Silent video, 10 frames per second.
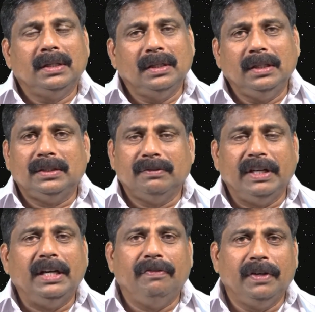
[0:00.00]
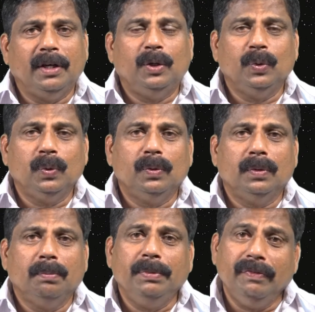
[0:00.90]
is very difficult to
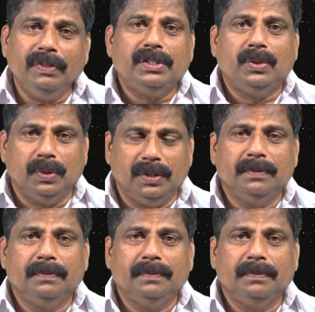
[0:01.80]
be withstood.